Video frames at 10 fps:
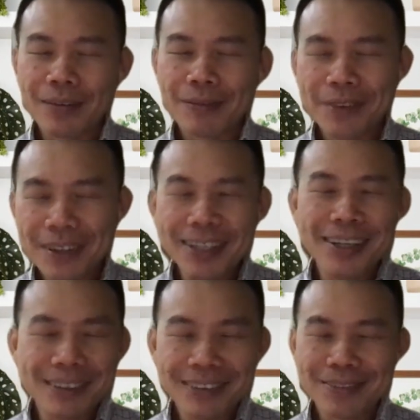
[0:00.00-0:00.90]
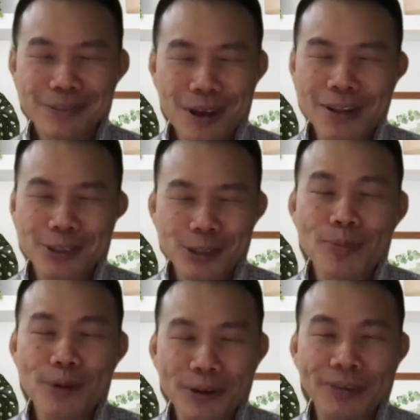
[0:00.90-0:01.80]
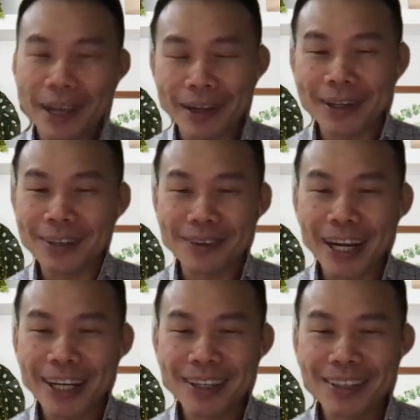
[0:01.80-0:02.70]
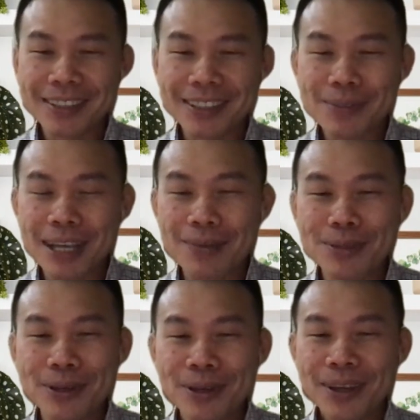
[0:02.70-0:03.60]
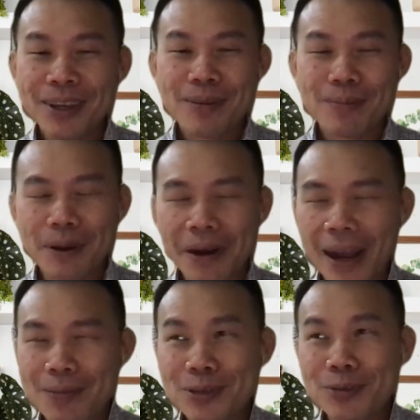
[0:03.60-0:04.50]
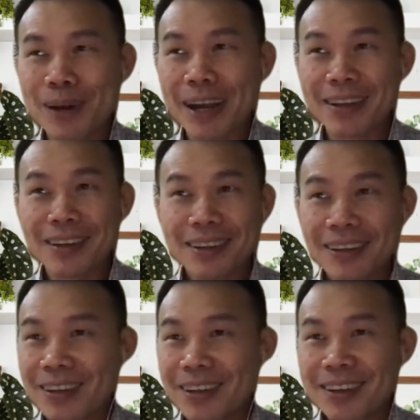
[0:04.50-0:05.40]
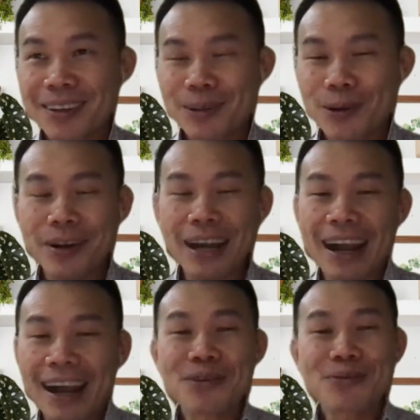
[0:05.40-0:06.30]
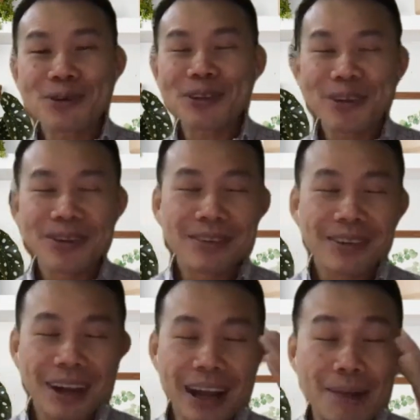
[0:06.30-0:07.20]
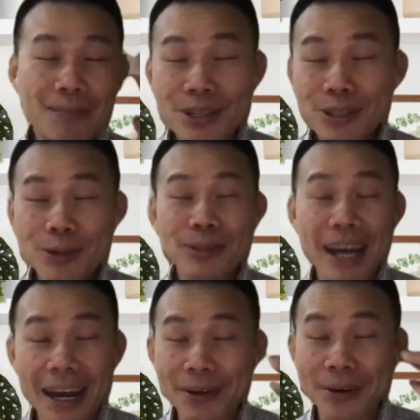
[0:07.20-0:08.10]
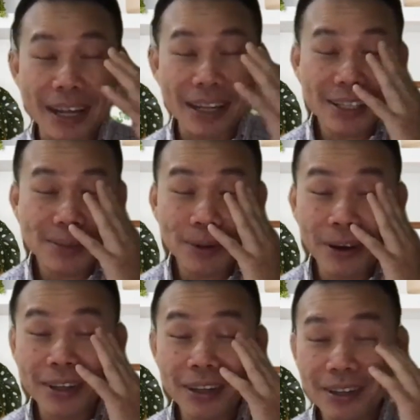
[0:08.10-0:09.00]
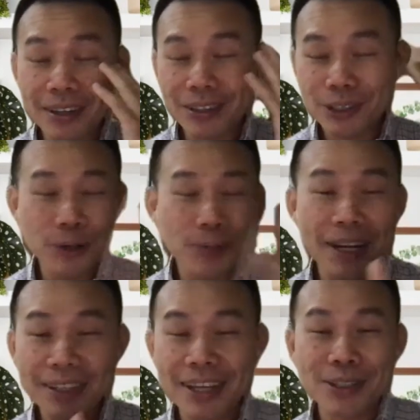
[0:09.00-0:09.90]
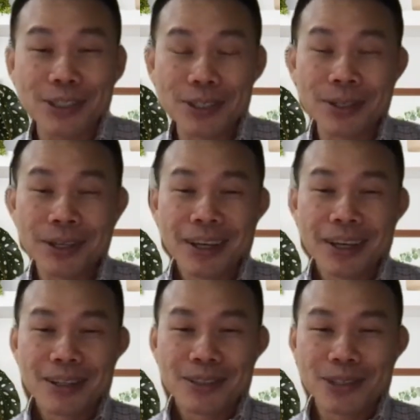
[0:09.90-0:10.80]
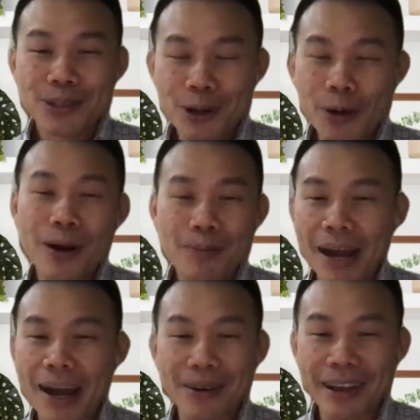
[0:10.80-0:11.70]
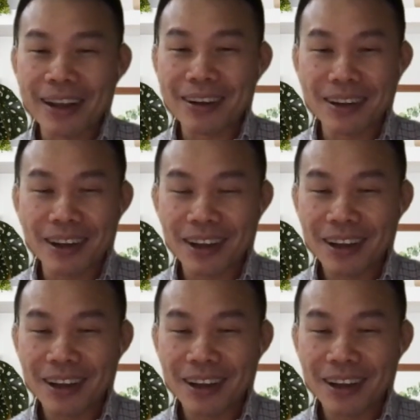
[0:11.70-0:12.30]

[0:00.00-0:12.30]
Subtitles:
feeling not so motivated, right? Sometimes you might, Lord, I'm just so tired at this point. There's so many things to go about and,